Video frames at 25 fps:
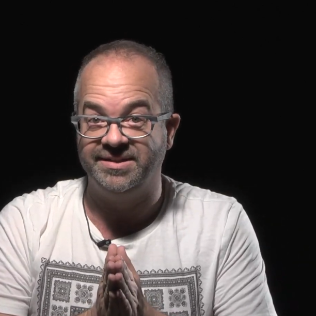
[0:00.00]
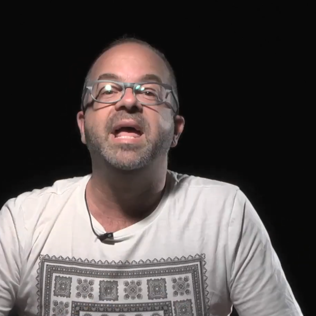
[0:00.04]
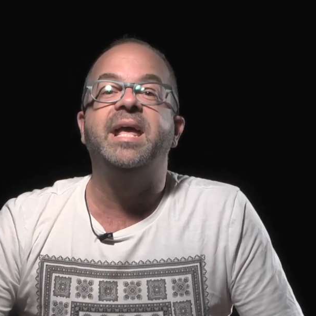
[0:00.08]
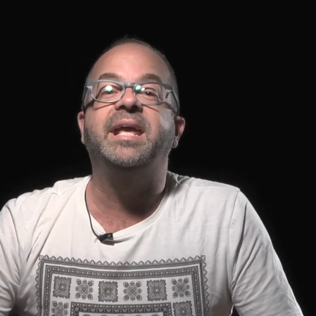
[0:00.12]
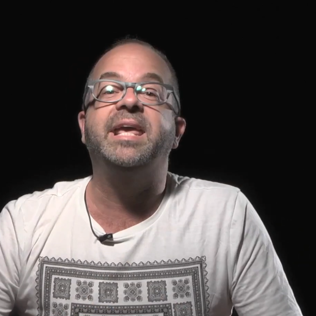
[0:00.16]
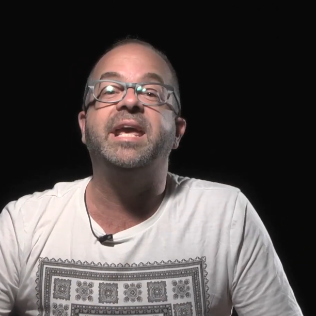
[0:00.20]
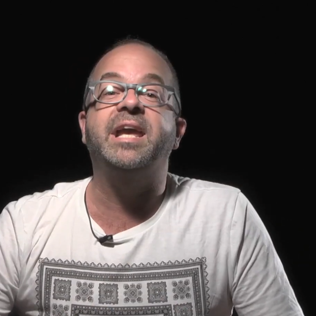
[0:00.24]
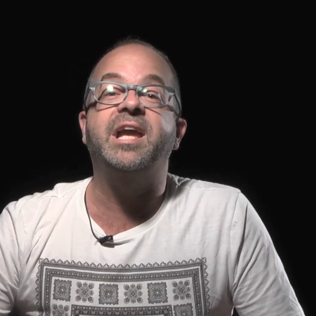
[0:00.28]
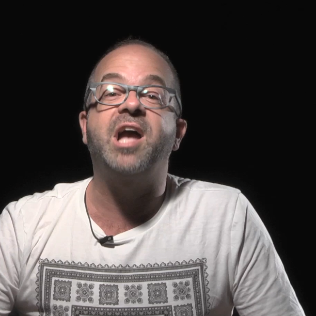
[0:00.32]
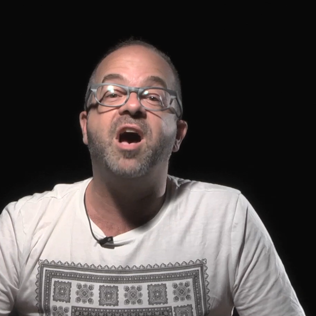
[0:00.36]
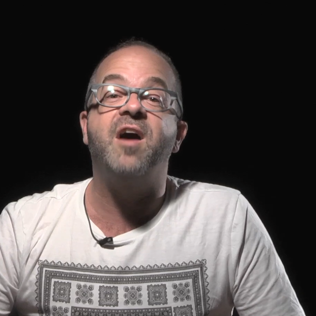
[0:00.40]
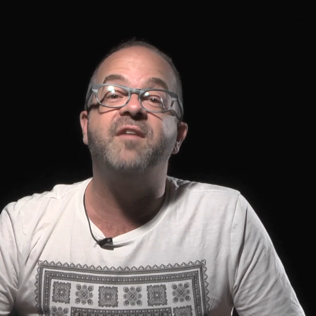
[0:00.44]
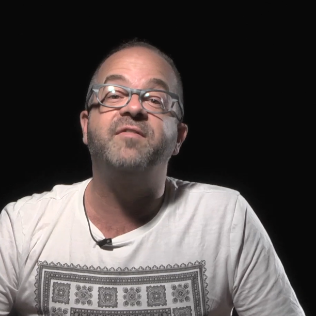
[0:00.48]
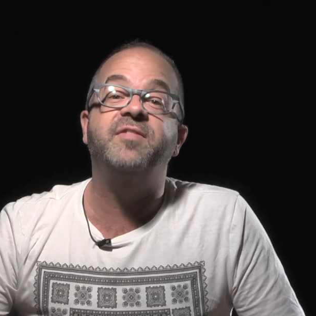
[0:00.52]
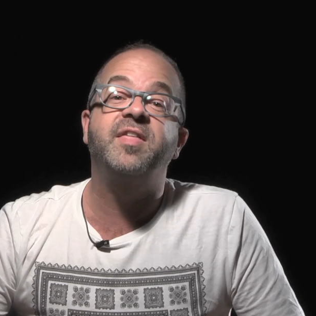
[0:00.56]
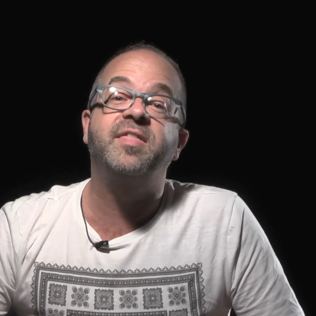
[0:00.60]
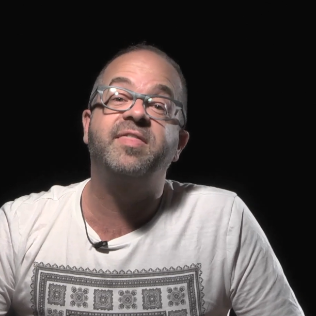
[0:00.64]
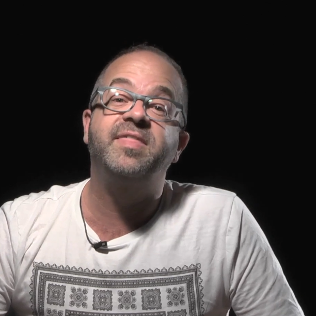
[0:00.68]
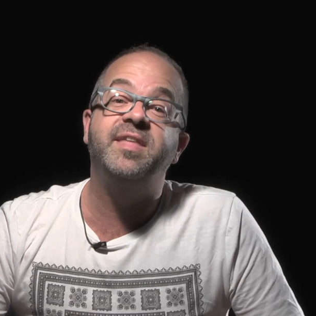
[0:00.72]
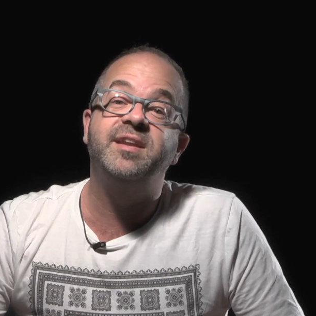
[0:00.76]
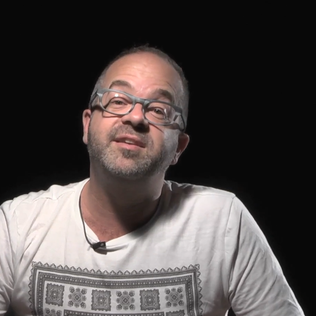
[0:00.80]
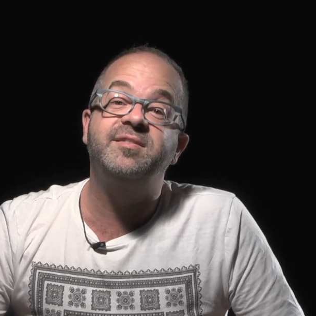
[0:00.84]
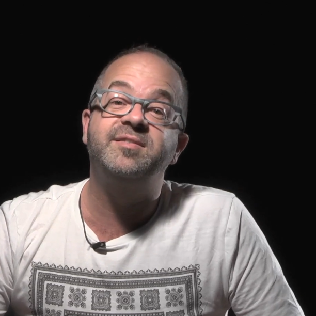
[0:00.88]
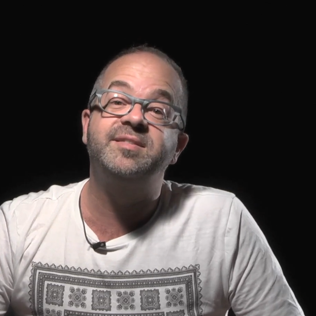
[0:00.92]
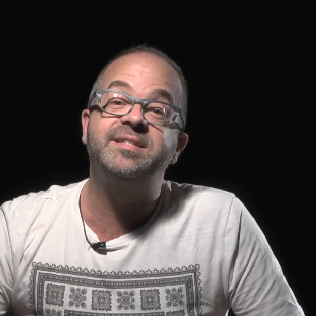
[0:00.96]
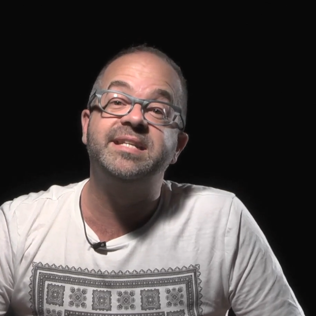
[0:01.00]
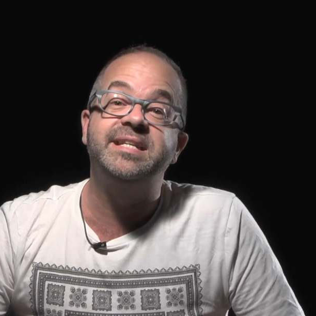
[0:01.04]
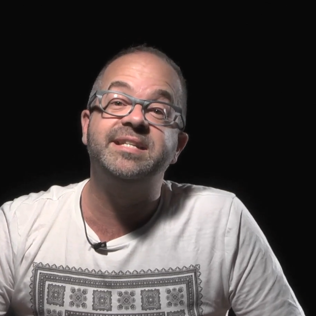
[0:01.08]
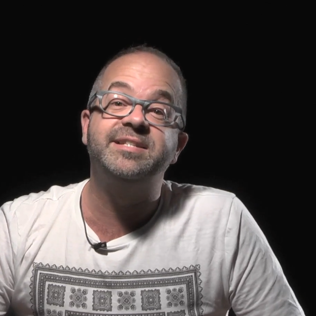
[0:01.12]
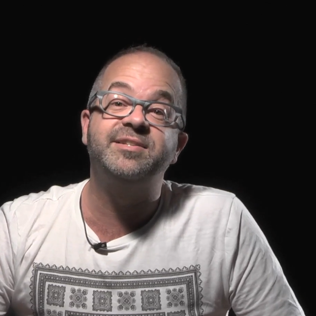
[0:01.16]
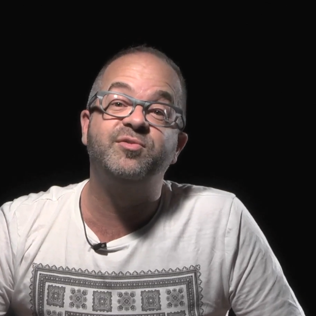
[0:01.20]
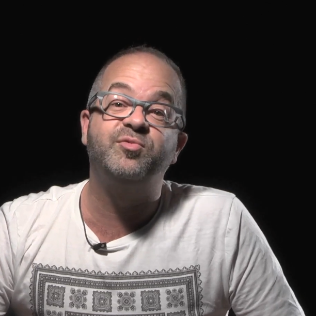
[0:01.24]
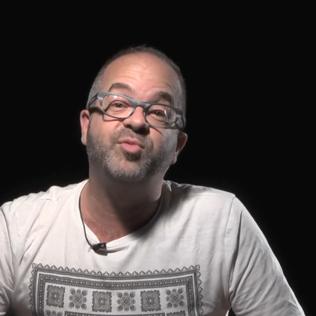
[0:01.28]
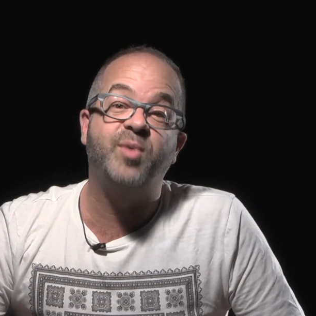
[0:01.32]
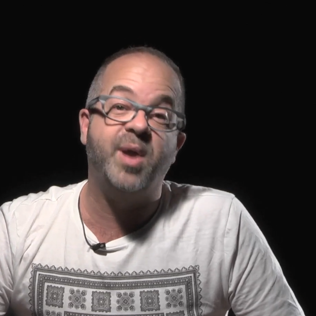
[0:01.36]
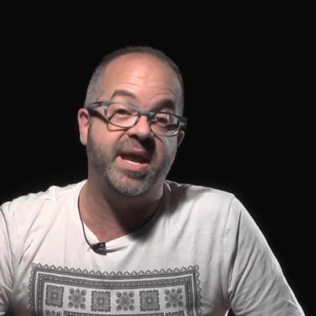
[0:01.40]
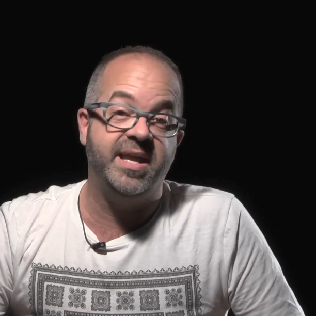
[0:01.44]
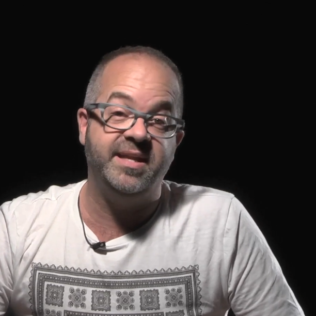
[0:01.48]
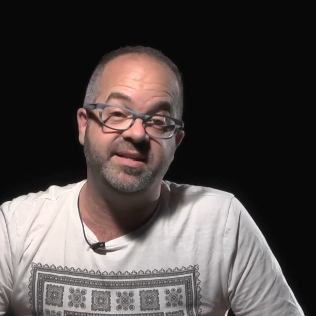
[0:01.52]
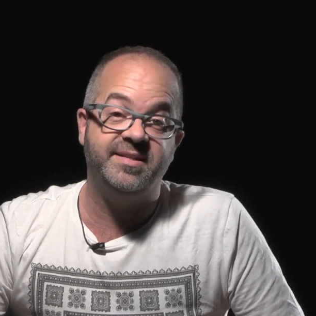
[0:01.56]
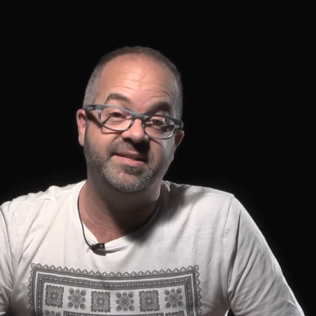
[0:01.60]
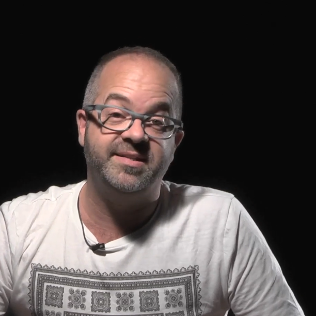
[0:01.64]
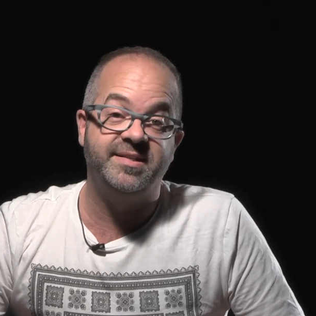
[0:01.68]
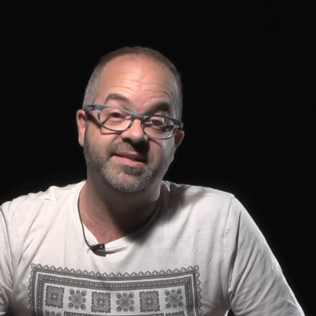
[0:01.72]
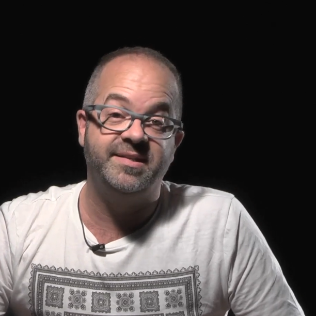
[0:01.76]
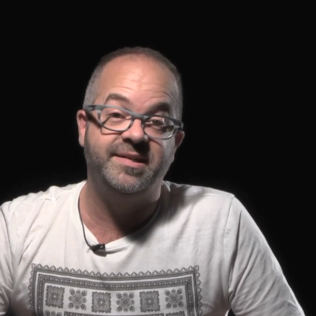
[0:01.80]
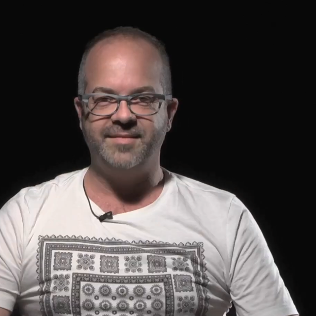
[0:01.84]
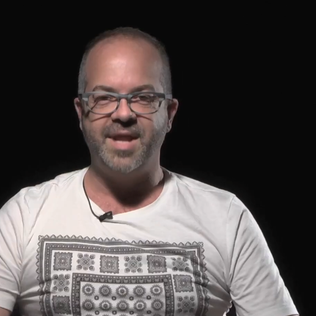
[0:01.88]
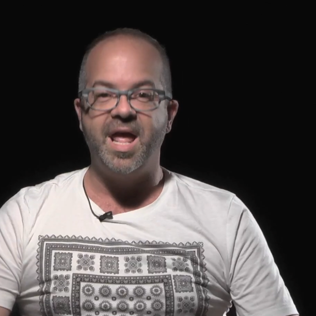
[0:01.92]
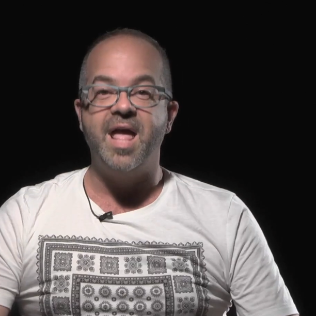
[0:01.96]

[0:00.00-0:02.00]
Kick off the theater season right.